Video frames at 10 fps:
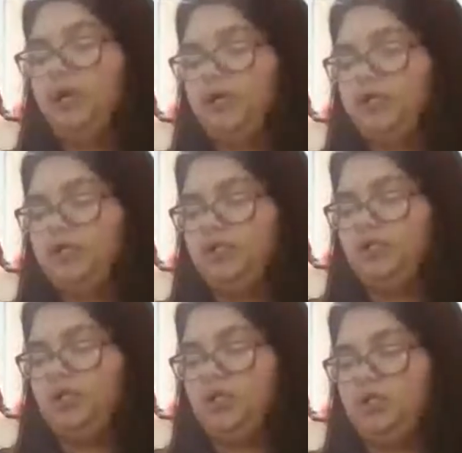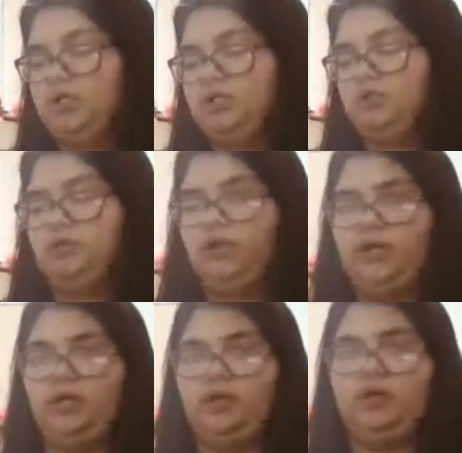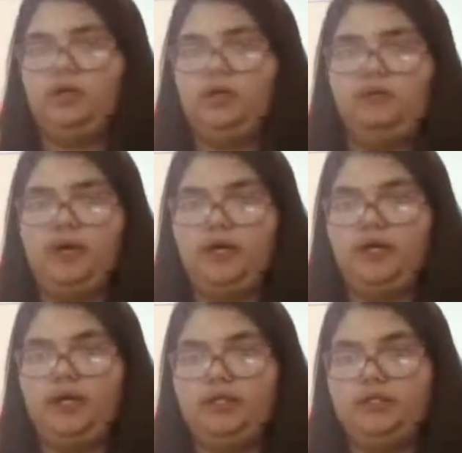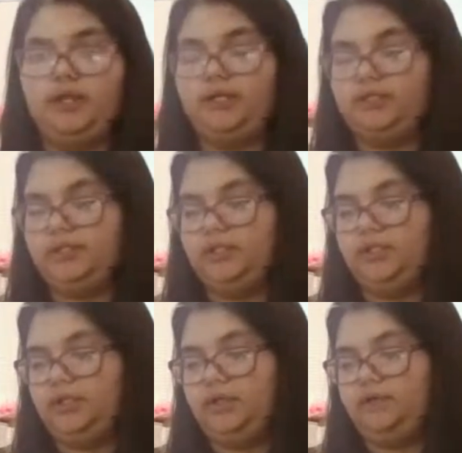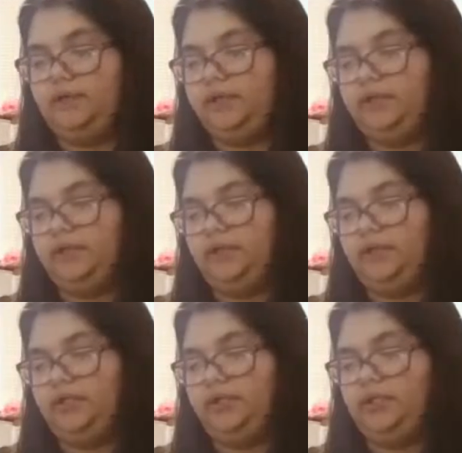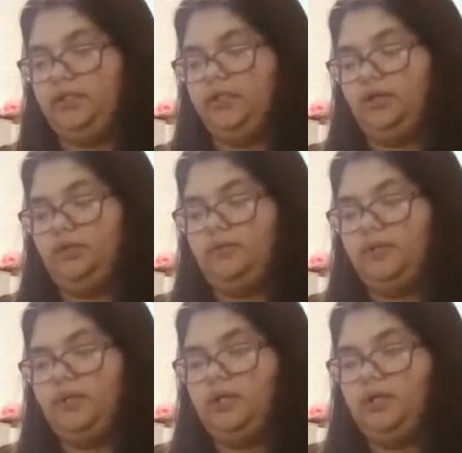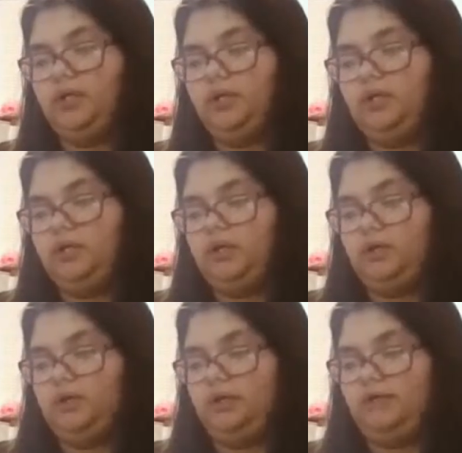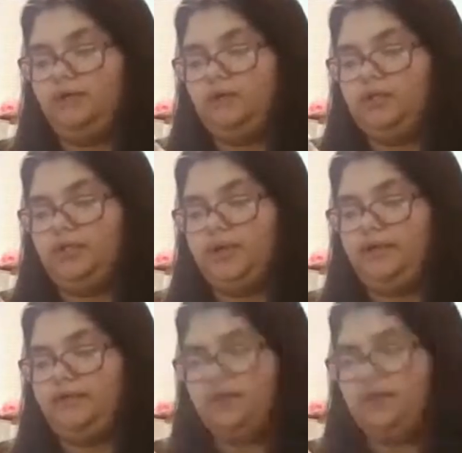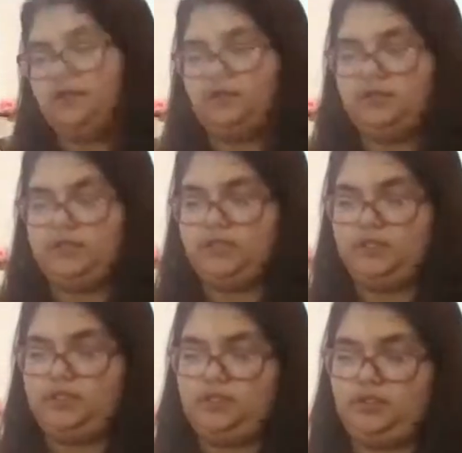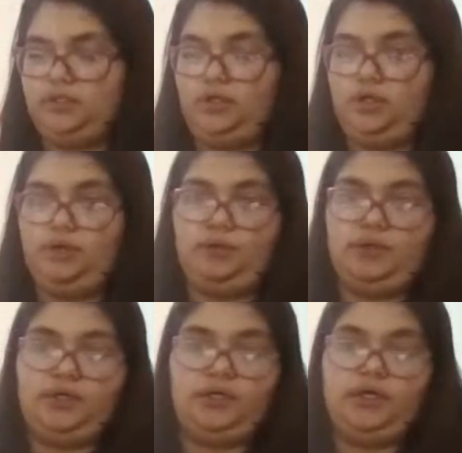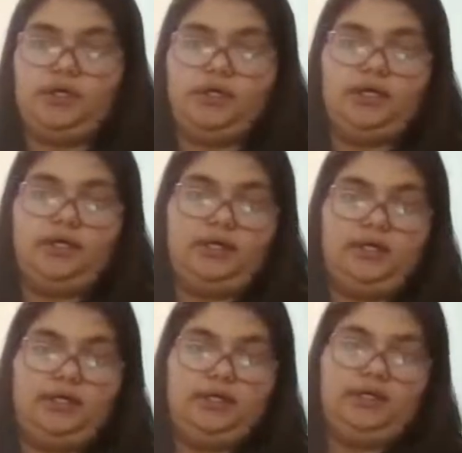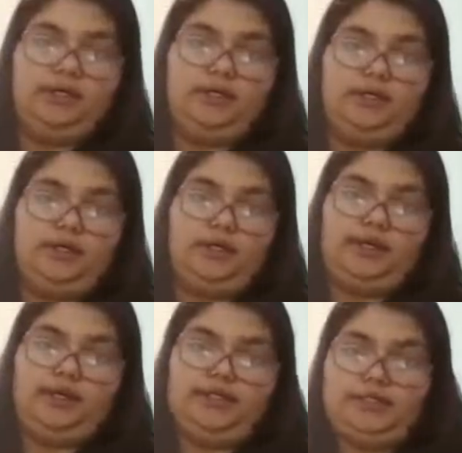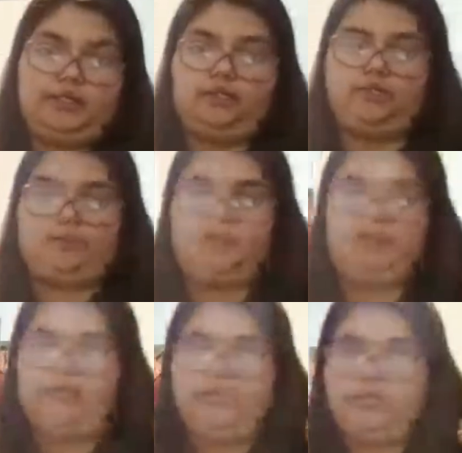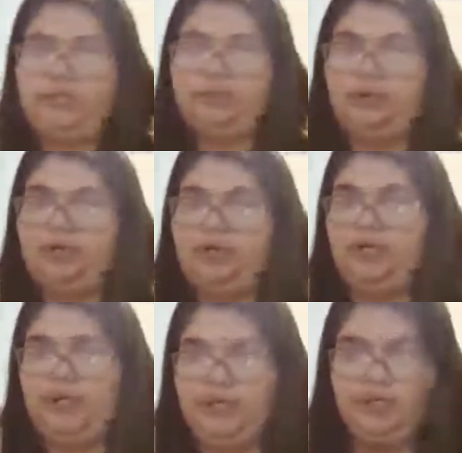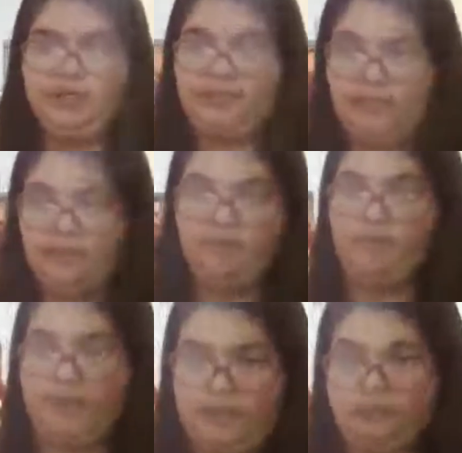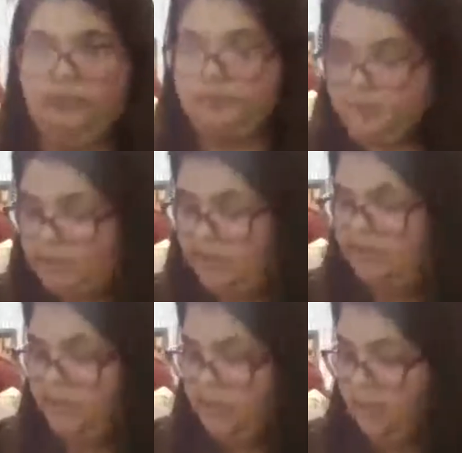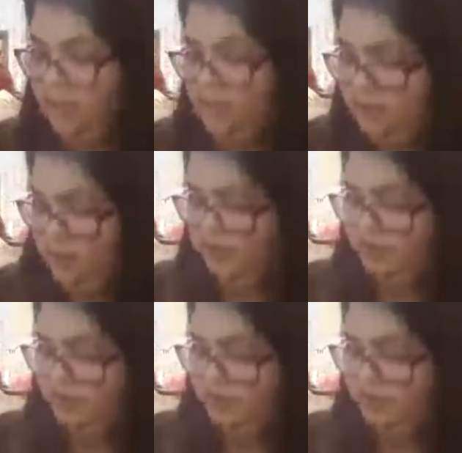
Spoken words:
It's just yeah, my ancestry and everything. They're Indian, so of course you have to since your ancestors were Indians, you're part Indian. That's how everybody says it nowadays.